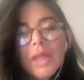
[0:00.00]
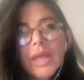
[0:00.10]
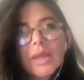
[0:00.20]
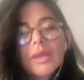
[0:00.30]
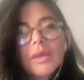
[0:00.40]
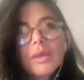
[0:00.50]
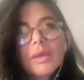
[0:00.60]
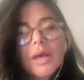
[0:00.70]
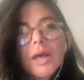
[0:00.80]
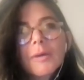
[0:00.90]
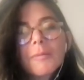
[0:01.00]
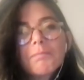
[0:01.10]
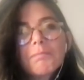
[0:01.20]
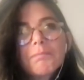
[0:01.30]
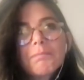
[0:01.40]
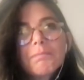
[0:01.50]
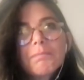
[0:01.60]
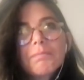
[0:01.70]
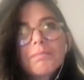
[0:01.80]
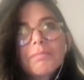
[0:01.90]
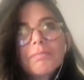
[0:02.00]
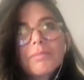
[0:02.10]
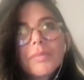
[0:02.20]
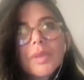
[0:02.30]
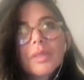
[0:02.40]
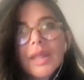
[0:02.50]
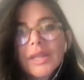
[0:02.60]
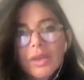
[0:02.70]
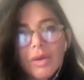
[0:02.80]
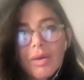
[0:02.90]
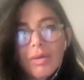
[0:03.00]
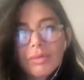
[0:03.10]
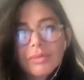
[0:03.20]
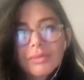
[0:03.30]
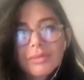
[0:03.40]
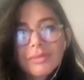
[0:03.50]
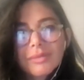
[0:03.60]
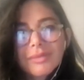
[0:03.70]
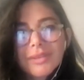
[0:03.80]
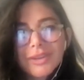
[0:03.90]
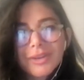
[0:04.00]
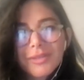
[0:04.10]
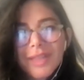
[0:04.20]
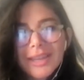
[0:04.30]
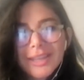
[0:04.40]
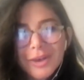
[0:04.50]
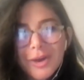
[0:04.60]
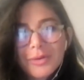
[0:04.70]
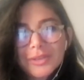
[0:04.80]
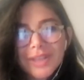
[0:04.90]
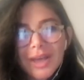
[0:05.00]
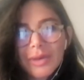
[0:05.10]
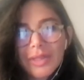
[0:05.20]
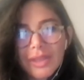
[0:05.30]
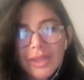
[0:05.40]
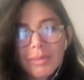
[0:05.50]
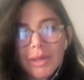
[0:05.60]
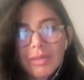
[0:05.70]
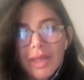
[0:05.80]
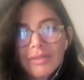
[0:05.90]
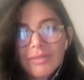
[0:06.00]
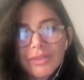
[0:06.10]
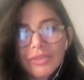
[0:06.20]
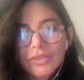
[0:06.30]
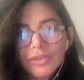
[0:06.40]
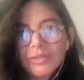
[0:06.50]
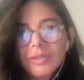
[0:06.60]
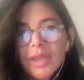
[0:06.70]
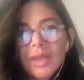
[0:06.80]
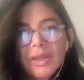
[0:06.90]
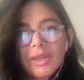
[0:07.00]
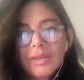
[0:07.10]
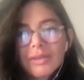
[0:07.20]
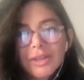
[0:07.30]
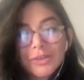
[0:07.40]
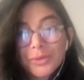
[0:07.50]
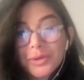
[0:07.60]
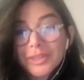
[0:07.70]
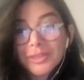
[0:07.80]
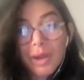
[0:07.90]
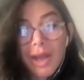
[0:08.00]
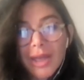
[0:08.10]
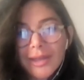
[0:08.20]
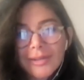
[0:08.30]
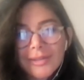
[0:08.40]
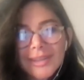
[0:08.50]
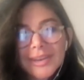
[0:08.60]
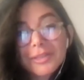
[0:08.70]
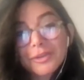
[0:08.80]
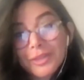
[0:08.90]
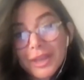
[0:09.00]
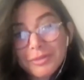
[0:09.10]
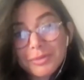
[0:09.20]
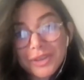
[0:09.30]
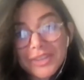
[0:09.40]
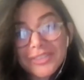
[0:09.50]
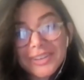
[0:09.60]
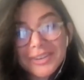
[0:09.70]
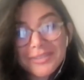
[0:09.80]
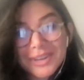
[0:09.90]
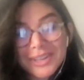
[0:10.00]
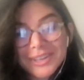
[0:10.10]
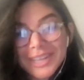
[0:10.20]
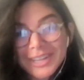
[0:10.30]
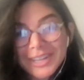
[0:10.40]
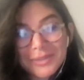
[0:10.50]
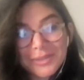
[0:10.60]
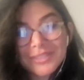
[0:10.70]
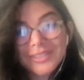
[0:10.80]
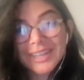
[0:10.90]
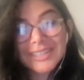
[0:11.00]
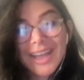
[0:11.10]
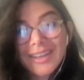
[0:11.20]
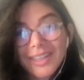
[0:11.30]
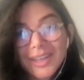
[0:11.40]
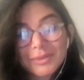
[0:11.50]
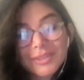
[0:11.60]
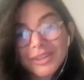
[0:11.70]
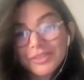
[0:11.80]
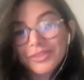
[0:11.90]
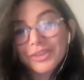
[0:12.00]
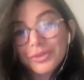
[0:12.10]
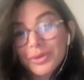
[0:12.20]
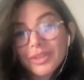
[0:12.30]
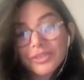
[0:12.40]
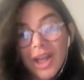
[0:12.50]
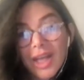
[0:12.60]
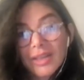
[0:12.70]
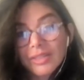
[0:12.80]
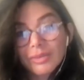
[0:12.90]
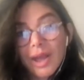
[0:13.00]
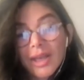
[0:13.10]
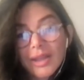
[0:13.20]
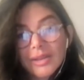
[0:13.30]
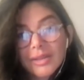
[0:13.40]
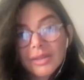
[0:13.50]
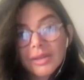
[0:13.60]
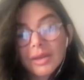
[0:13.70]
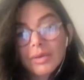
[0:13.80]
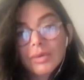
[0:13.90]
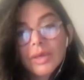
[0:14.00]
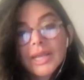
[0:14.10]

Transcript: like um letting go you know letting go is how i think about life it's just enjoying the ride and I learned that from Jason at a very young age. That was his like tagline was like, just enjoy the job, the ride, you know, yeah.